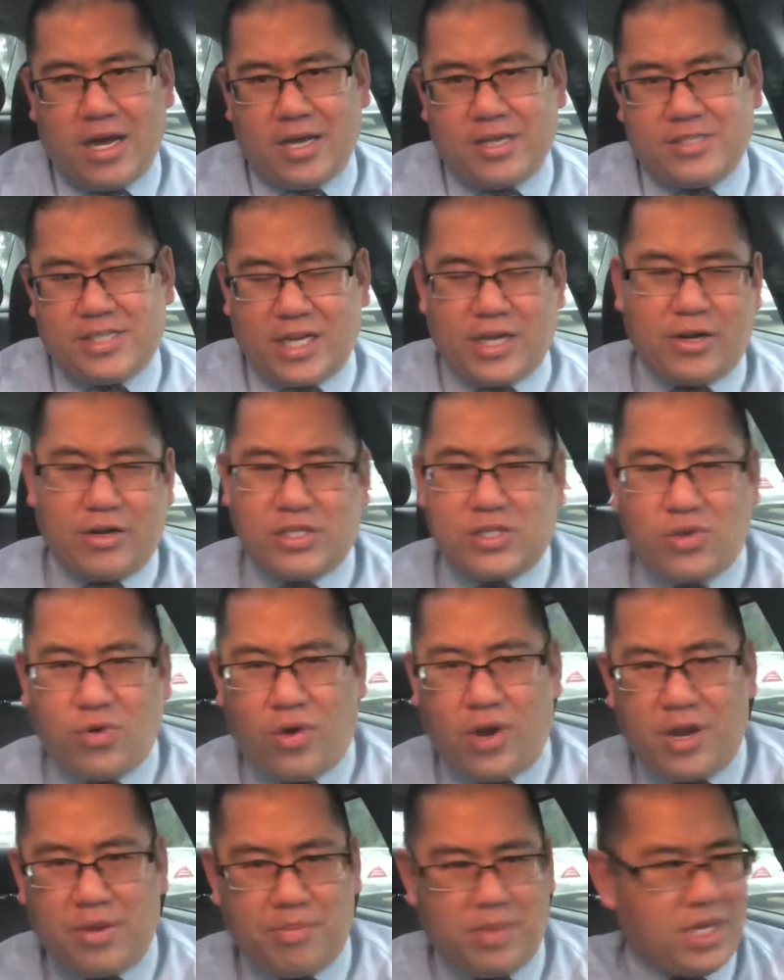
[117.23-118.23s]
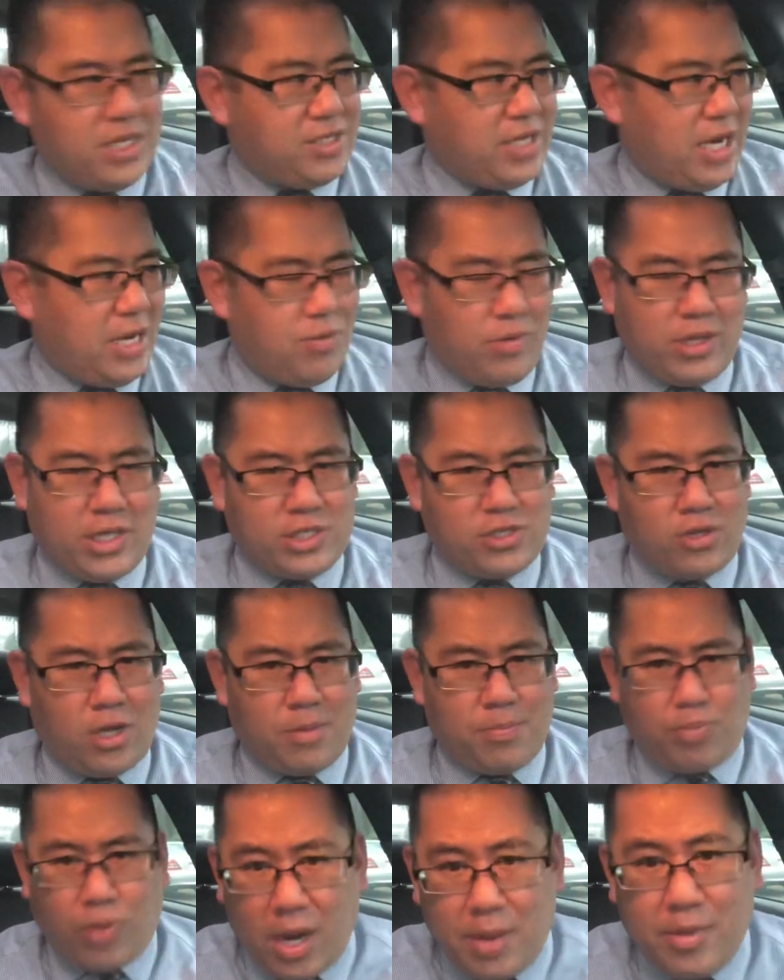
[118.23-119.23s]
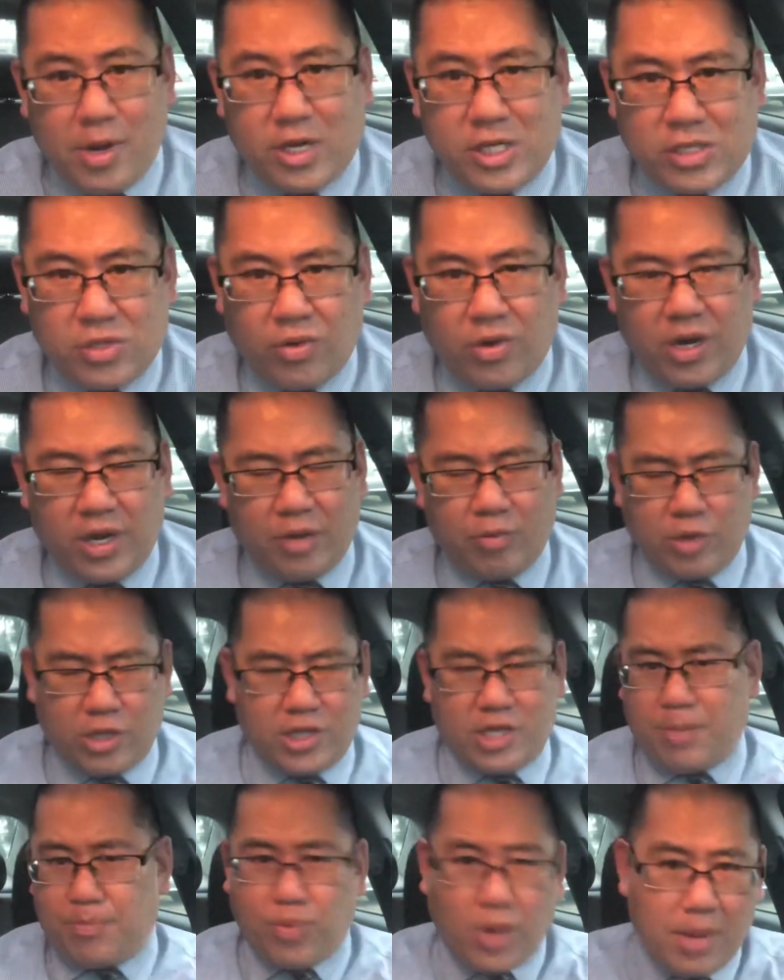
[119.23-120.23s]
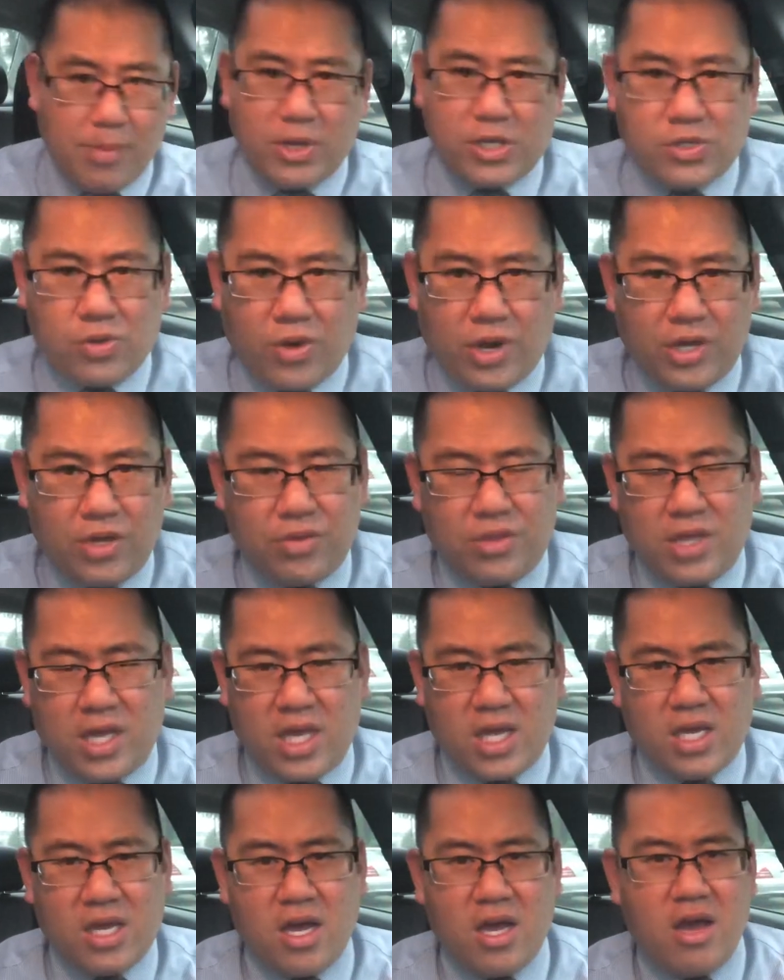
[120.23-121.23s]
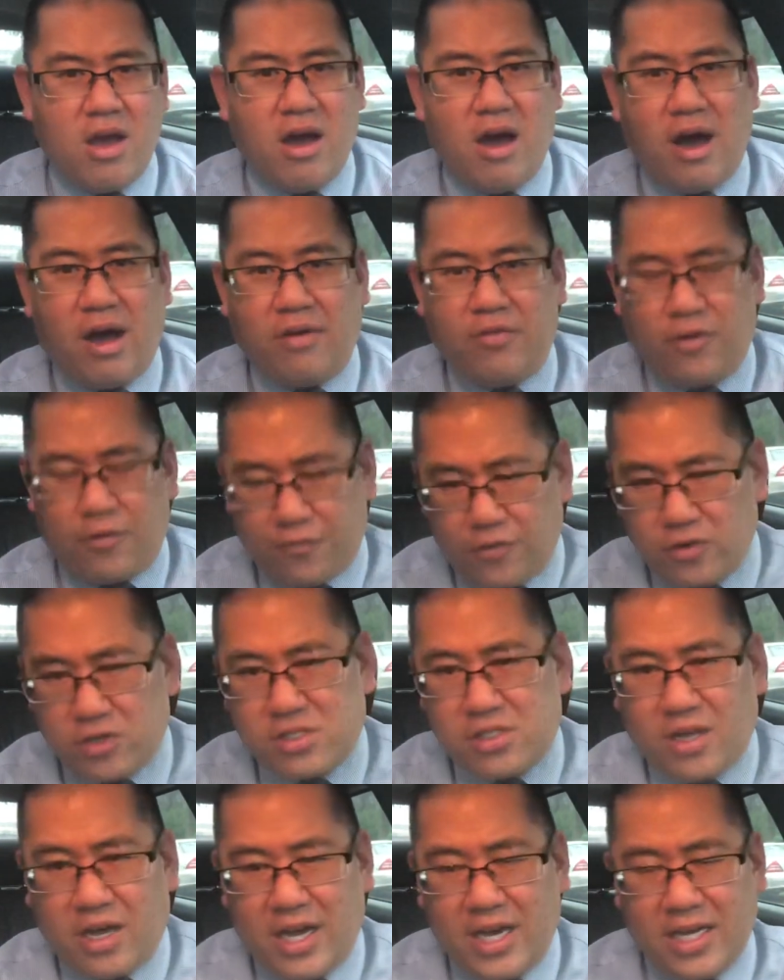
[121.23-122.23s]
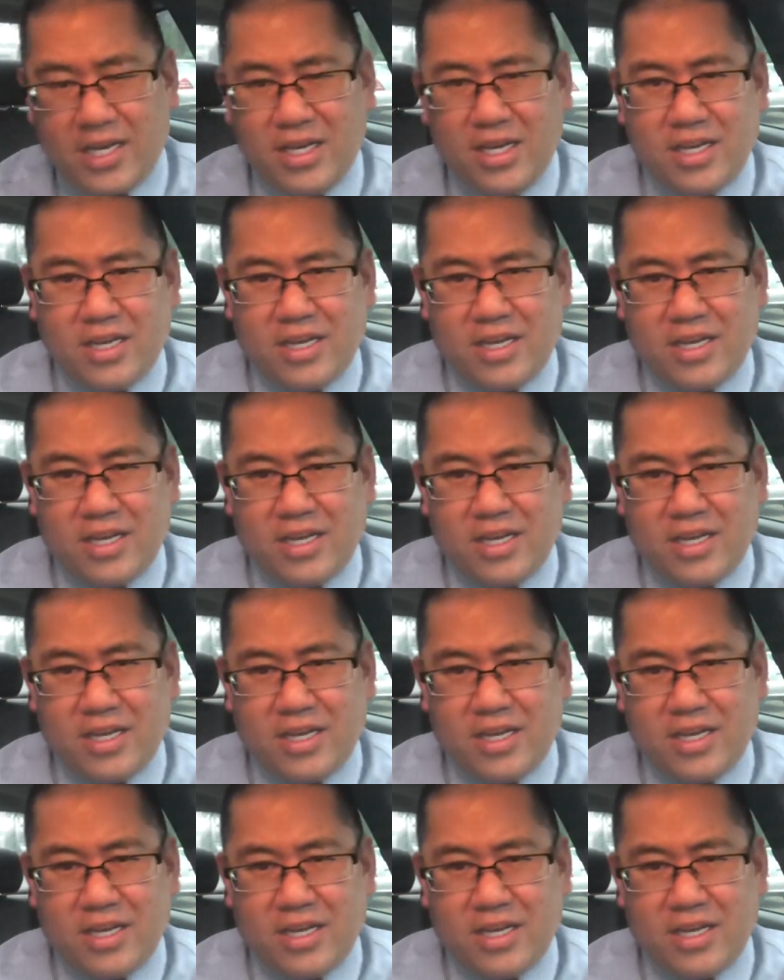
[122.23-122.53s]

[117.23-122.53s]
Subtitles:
Secondary scoring means anyone that's not primary scoring. And when you think of primary scoring, you think of your first line,